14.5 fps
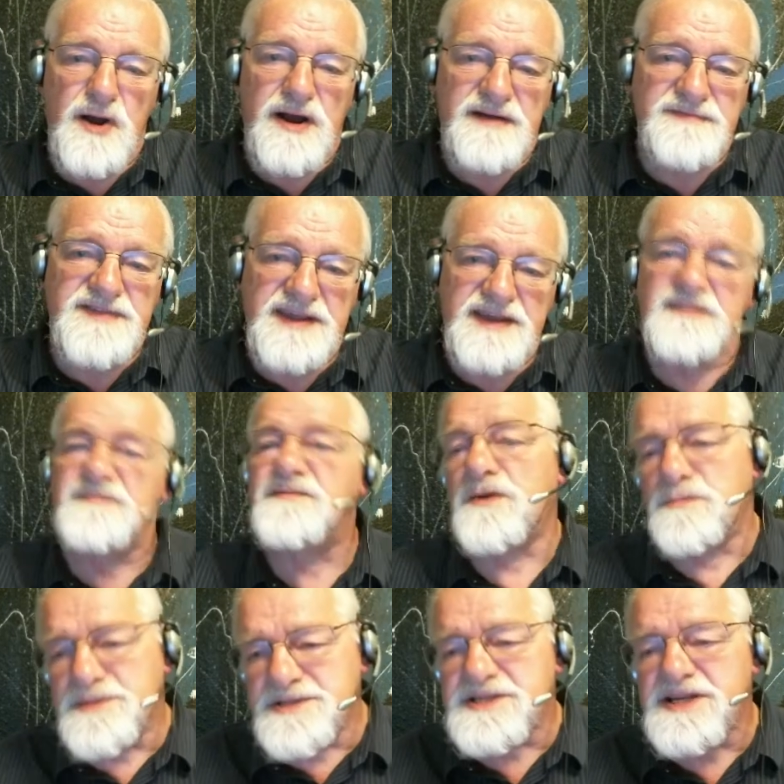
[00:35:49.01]
off the
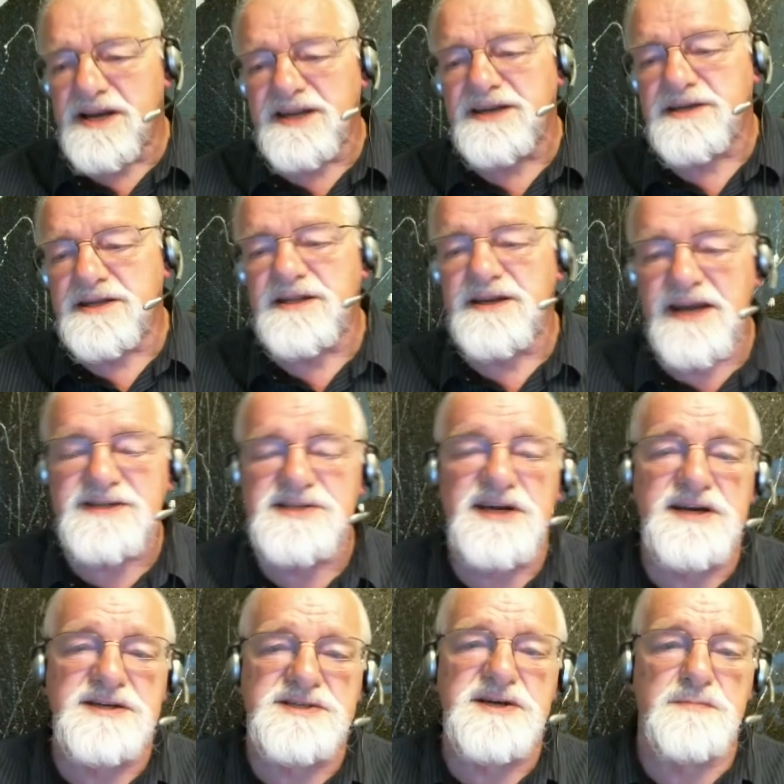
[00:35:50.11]
envelope and sell it to the next
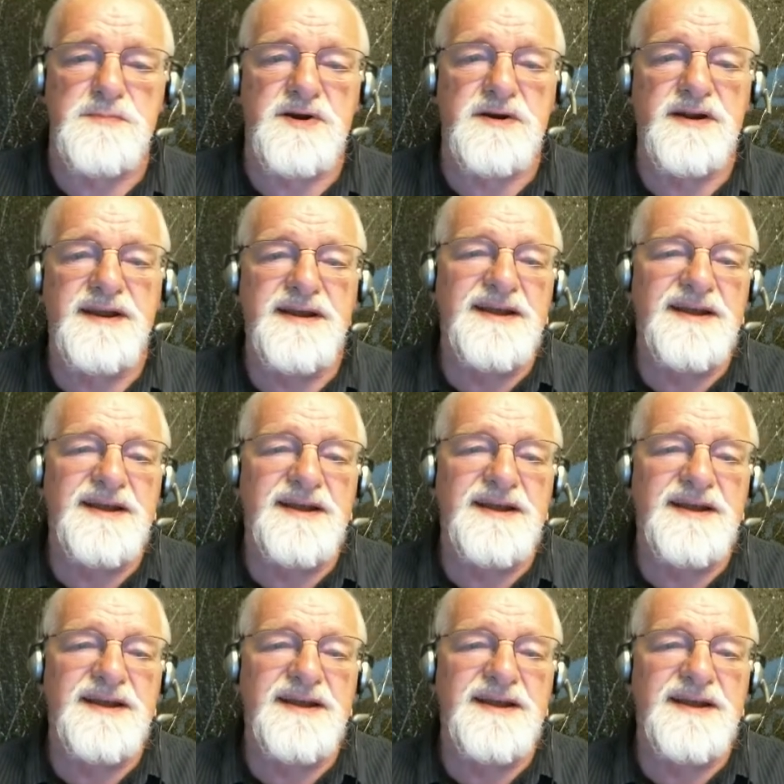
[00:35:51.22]
customer.